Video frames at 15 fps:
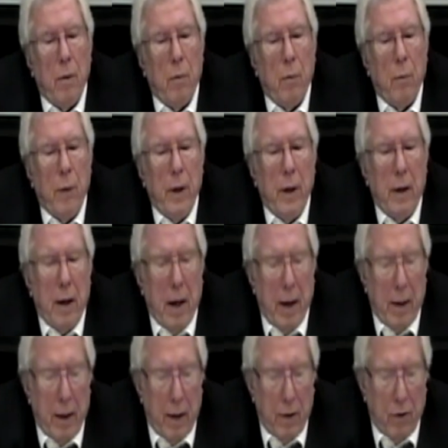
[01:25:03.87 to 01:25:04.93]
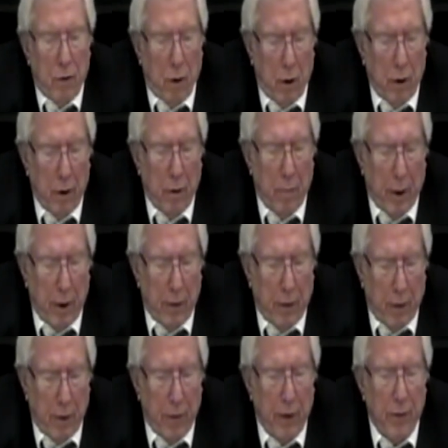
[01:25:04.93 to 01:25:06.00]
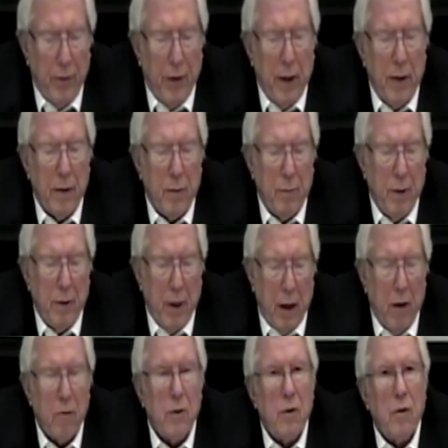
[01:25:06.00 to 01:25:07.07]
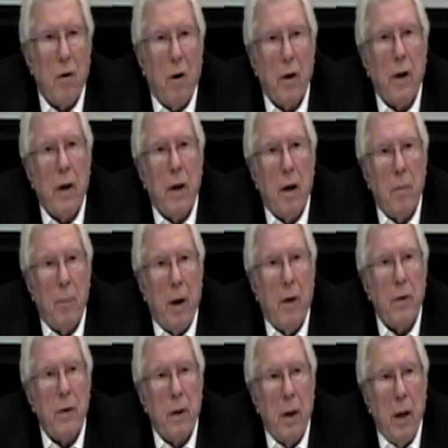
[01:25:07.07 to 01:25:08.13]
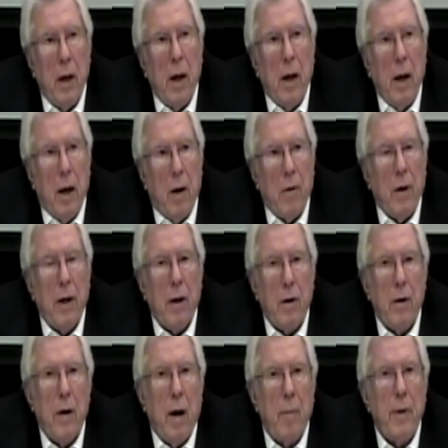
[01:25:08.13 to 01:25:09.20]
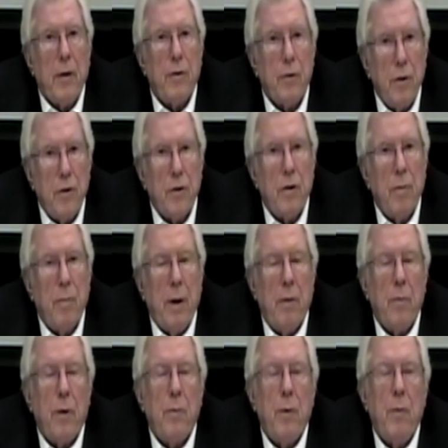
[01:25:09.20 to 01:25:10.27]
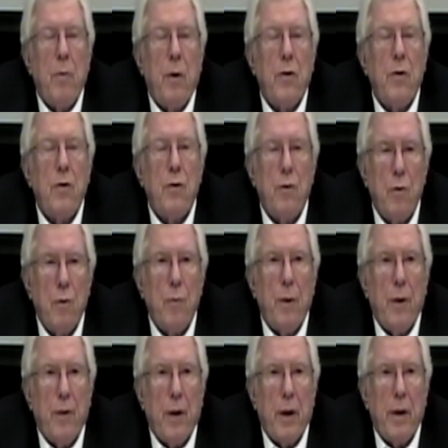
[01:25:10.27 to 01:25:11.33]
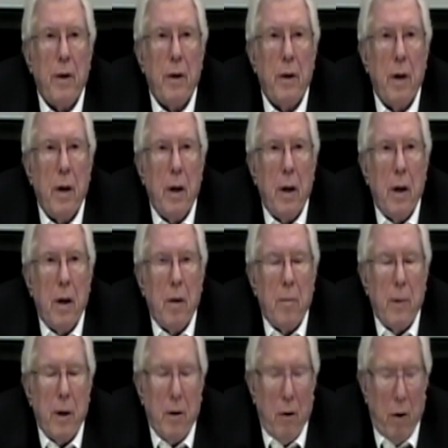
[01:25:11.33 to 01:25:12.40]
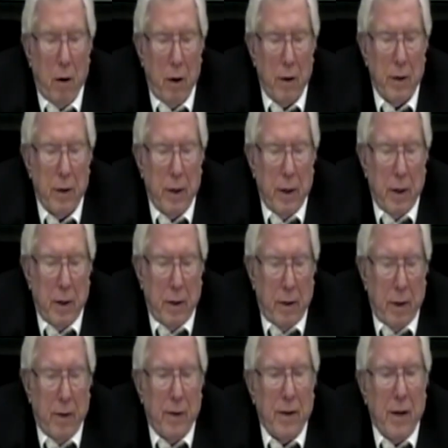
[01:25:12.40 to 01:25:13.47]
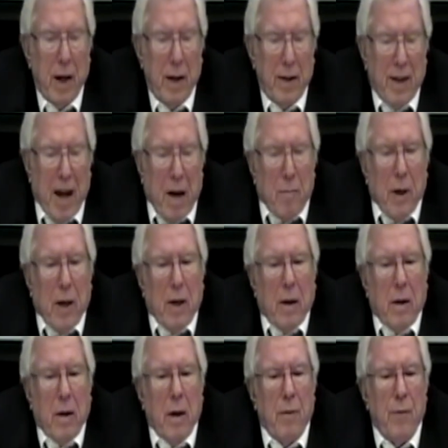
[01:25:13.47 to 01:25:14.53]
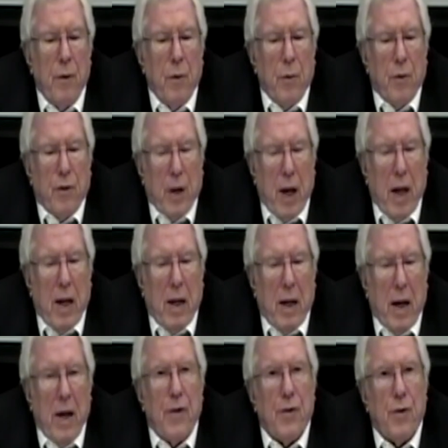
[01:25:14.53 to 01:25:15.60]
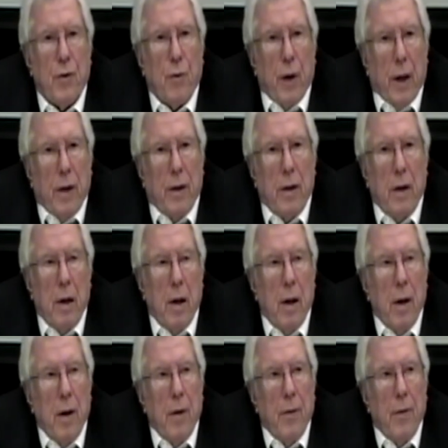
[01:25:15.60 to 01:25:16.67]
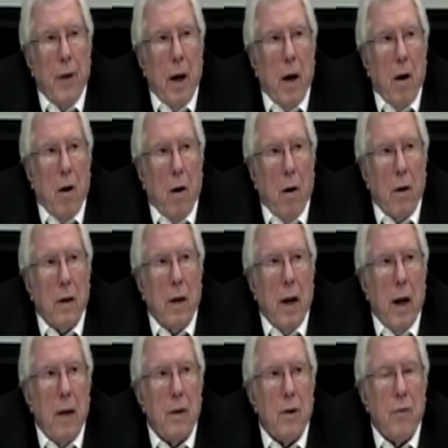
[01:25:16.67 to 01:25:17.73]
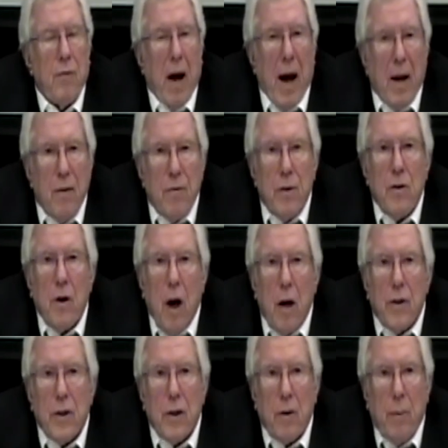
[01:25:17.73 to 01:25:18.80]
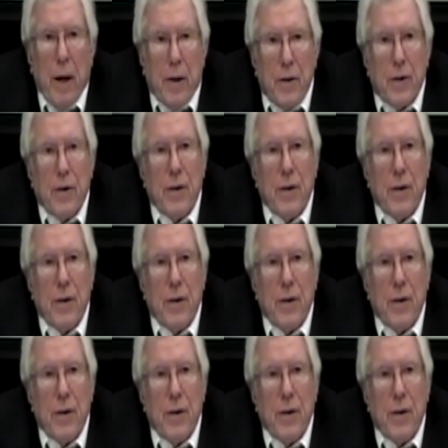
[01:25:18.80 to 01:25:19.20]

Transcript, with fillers: We cannot talk about all these things without talking about our economic system and what we want to do with it because it, it's dynamic. If you say yes to it, there are all kinds of iron consequences